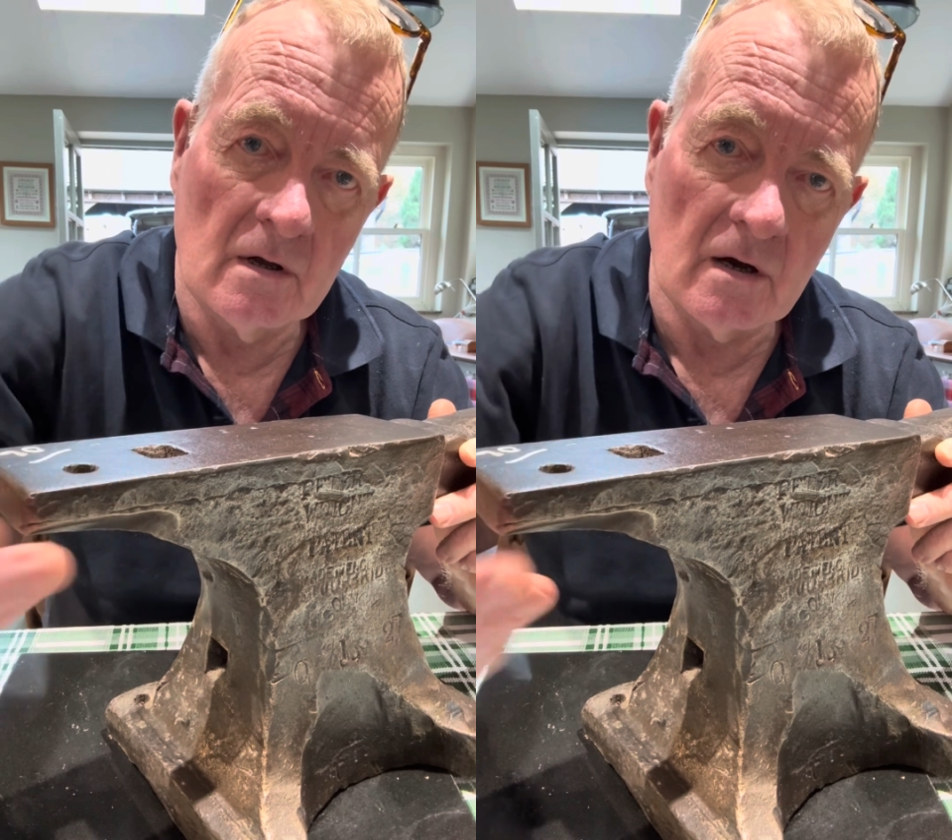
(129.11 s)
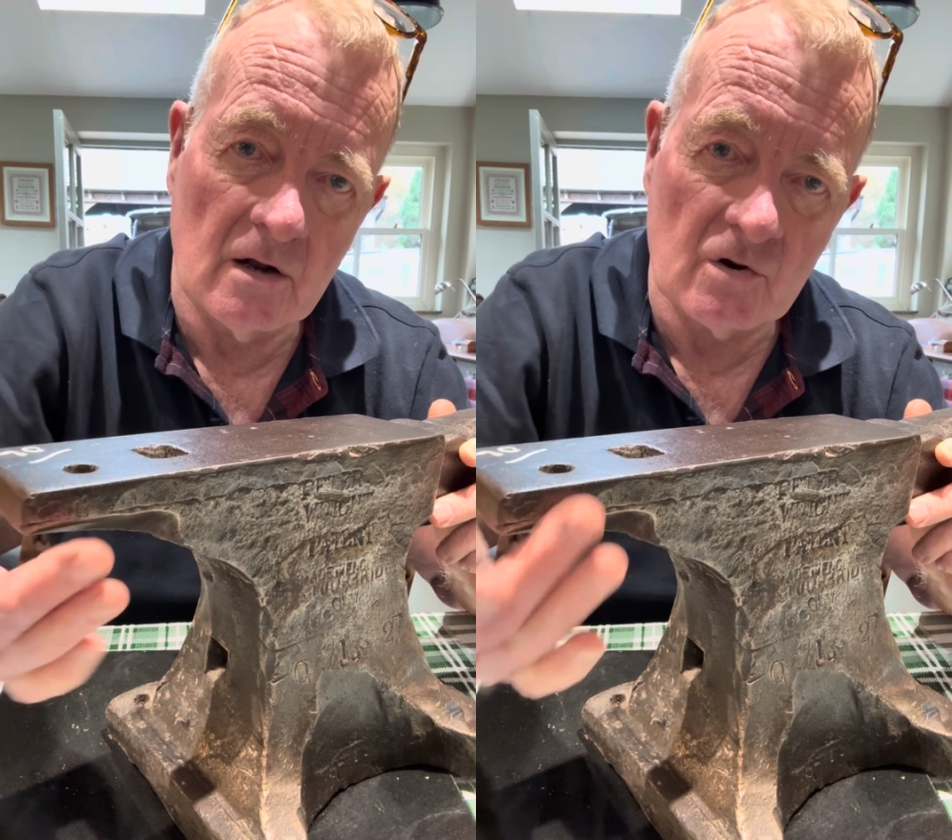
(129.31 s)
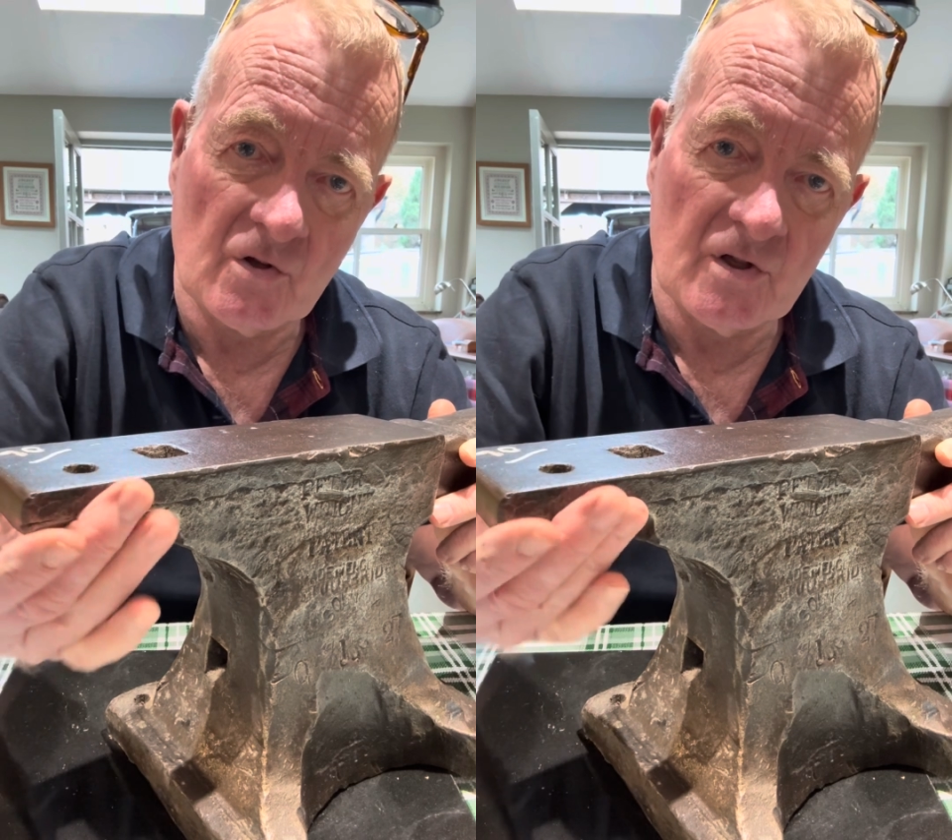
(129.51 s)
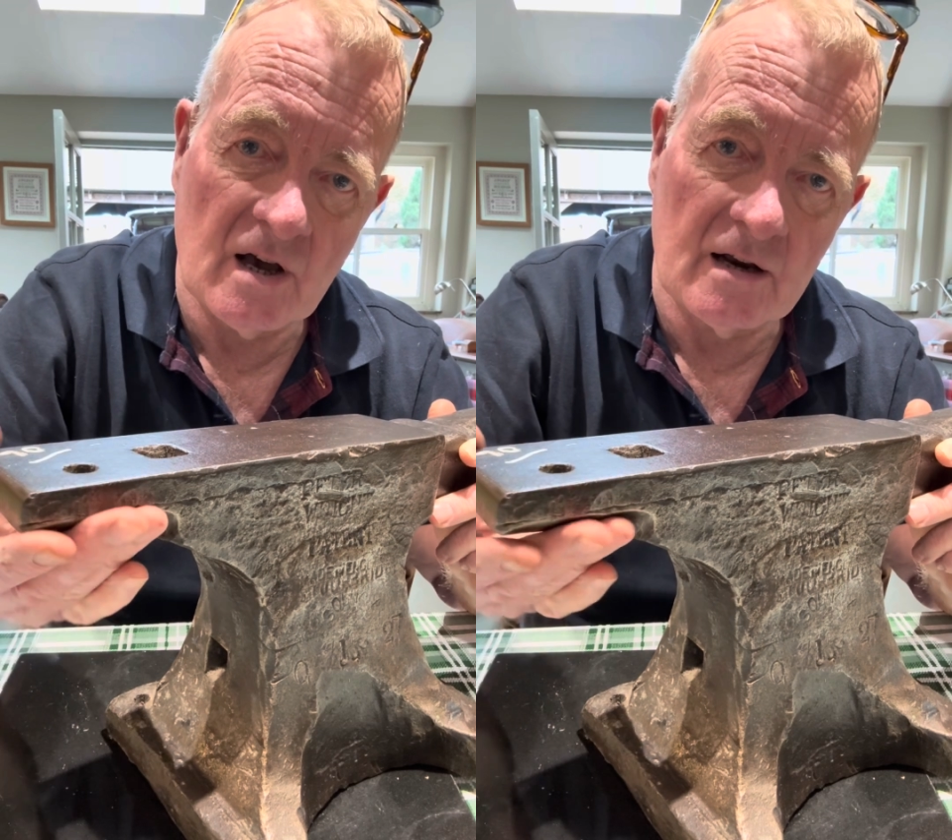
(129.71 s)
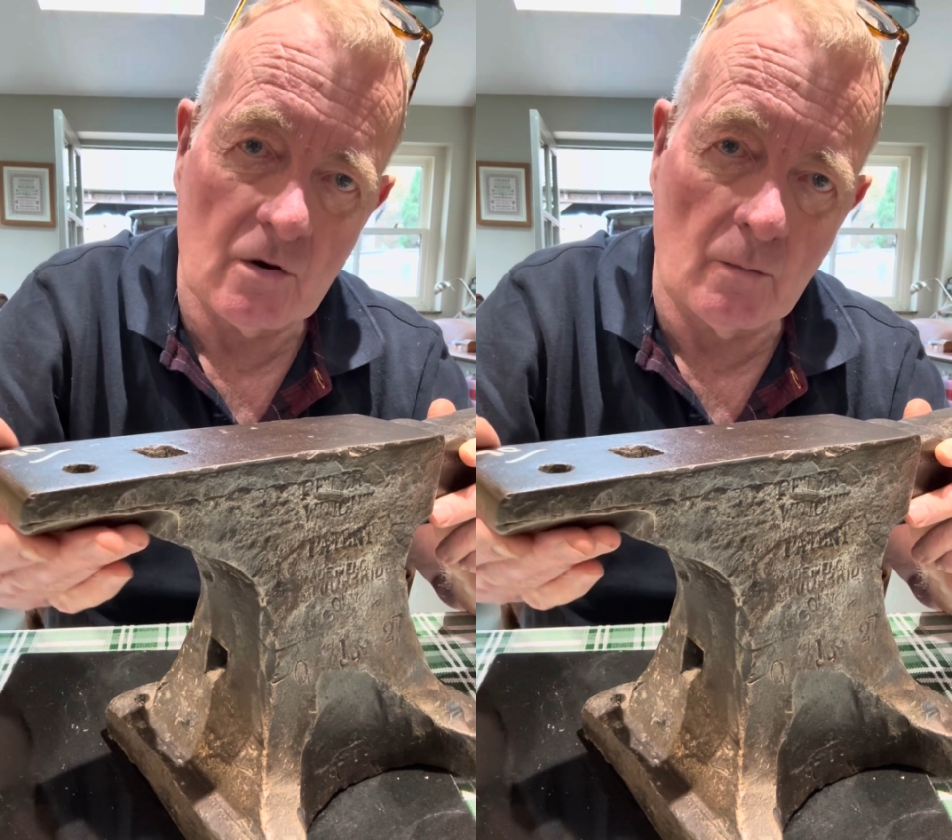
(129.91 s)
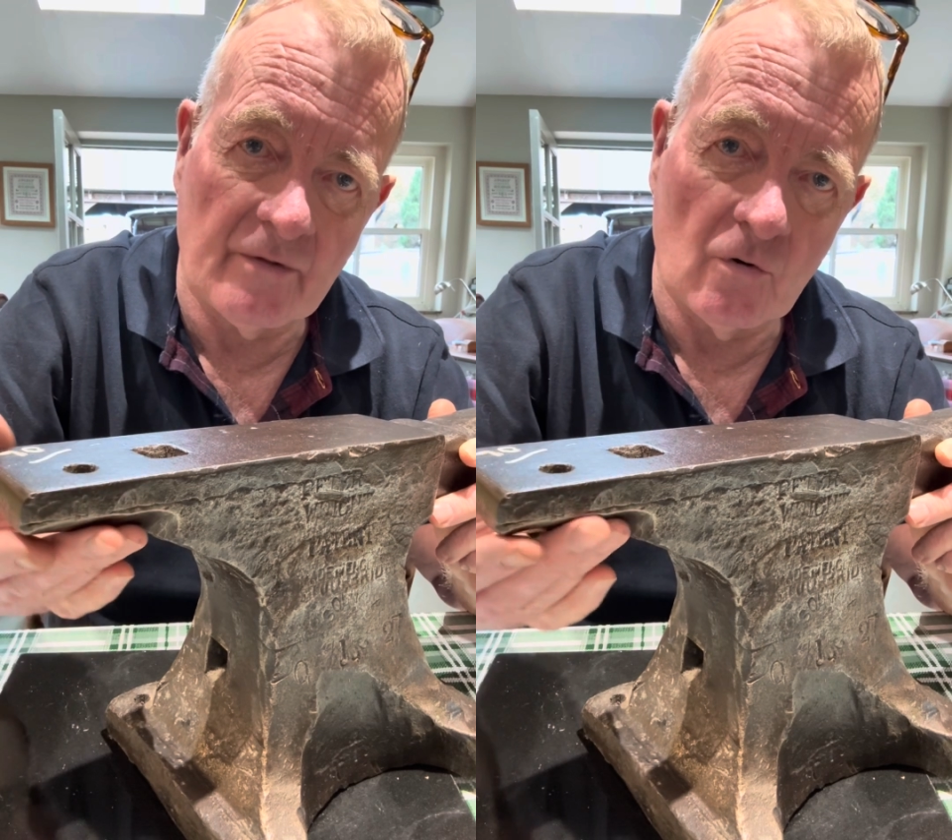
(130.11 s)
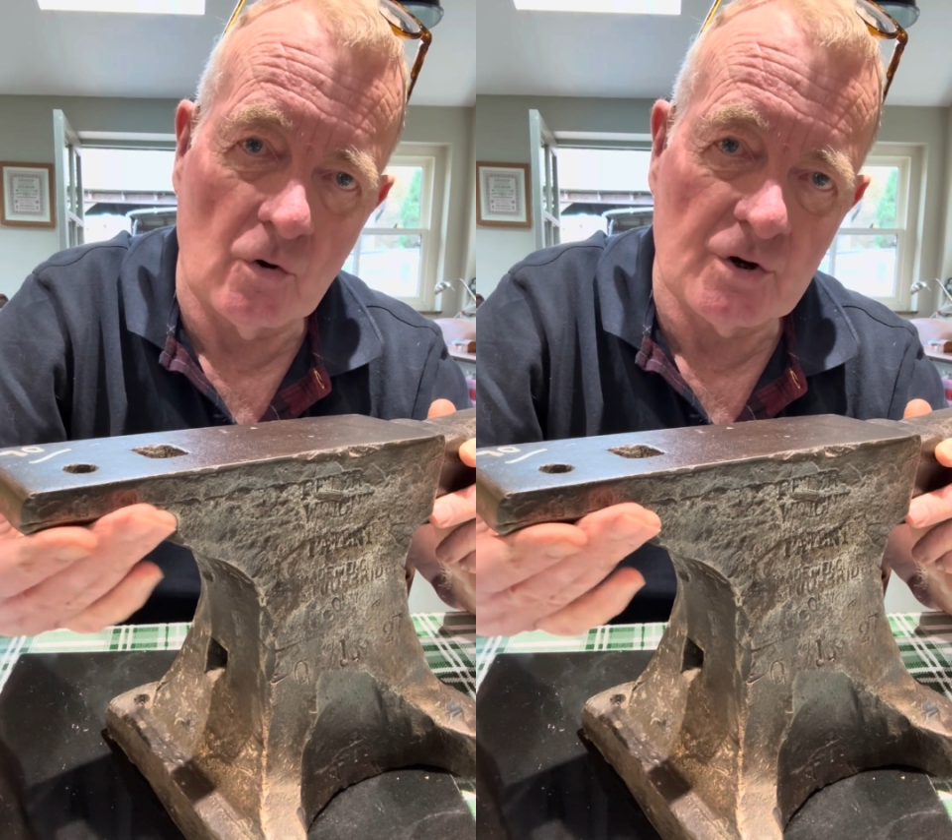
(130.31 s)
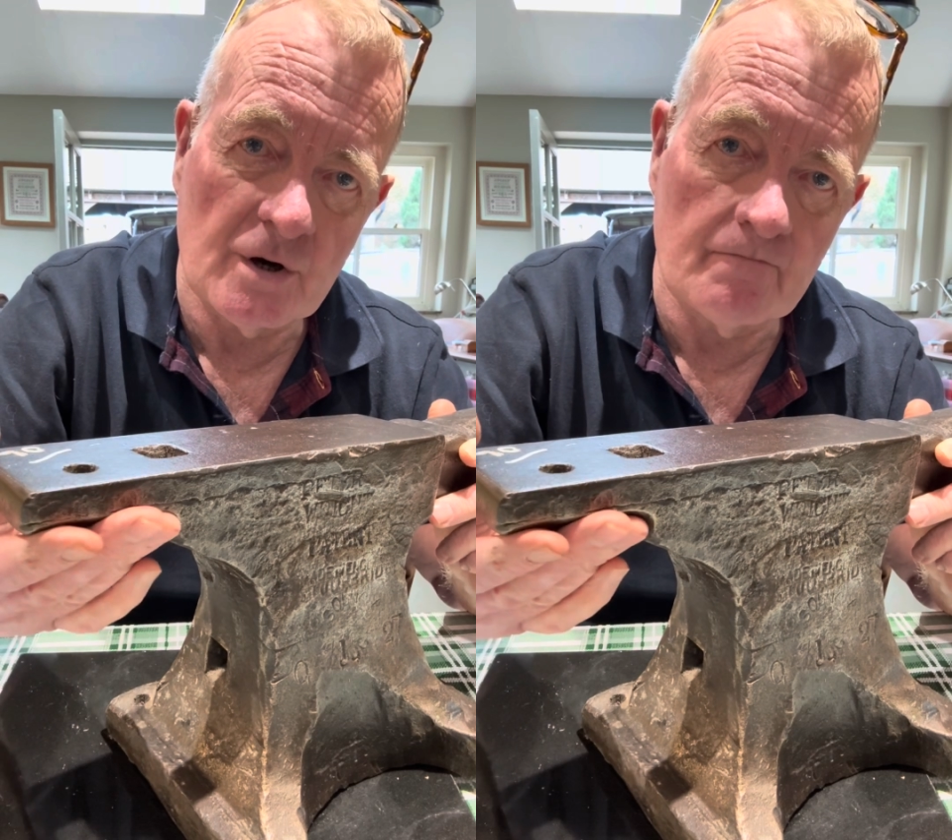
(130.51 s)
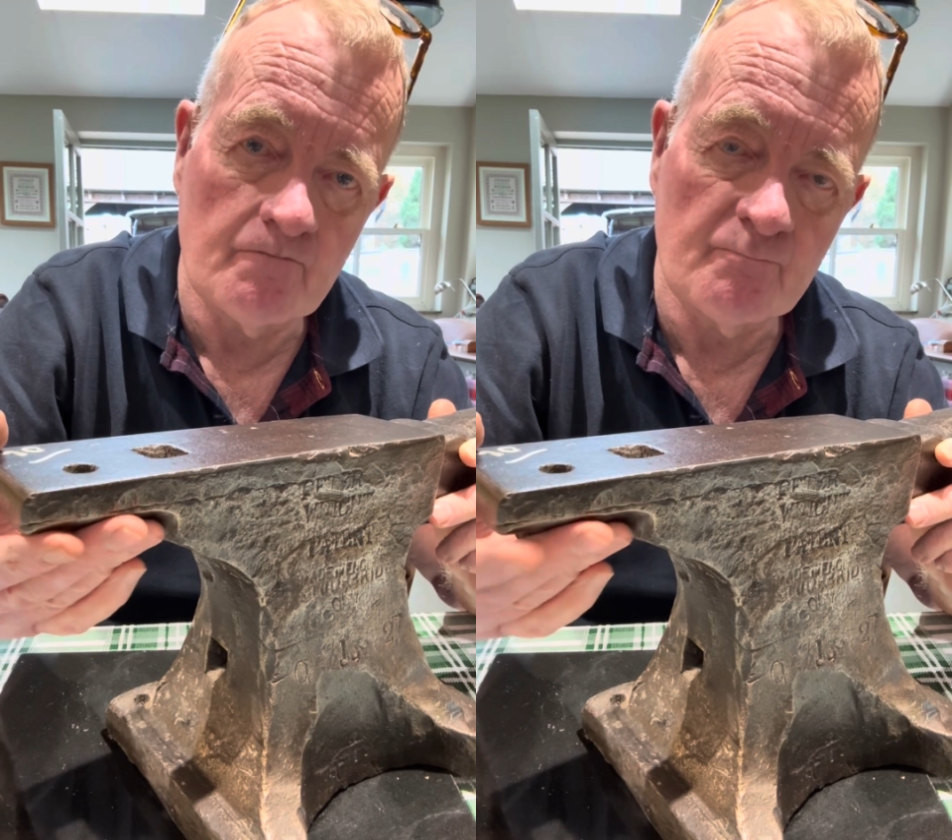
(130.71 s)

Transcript: and just tidy up the forging.